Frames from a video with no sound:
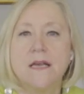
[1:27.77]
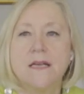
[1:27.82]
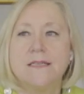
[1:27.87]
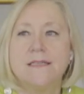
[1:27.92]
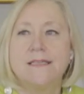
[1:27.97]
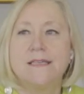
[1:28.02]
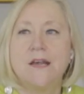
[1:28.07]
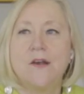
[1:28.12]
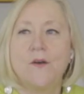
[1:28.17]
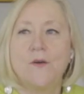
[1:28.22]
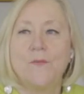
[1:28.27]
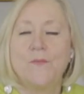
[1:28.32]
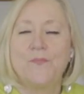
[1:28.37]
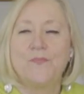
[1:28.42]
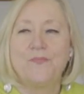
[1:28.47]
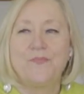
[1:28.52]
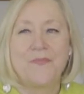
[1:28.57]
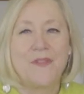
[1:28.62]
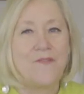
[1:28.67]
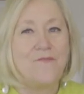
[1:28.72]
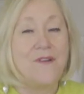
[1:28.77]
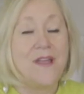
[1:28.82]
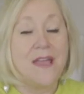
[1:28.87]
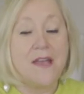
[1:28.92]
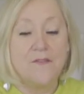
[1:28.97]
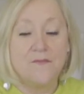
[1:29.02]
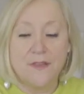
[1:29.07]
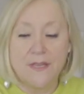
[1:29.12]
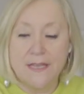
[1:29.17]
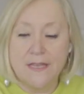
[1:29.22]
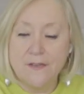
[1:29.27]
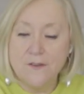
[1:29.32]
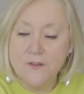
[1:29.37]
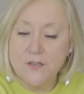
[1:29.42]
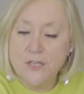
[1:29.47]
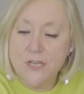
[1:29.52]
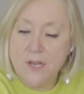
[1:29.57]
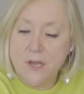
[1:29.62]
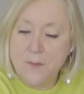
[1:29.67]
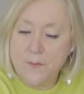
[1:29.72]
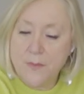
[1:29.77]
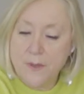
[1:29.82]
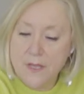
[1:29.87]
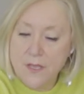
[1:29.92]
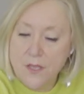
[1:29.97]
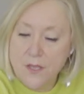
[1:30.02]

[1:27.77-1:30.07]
So we have leadership.